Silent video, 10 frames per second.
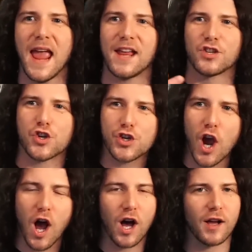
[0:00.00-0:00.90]
and
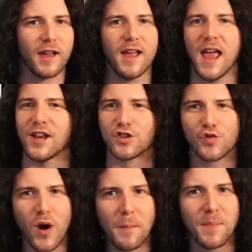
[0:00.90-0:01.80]
chug and
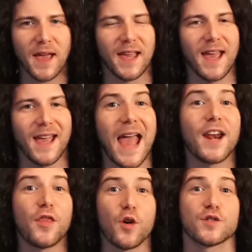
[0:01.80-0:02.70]
trem picking
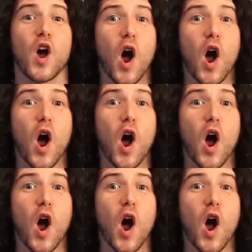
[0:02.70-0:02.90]
and those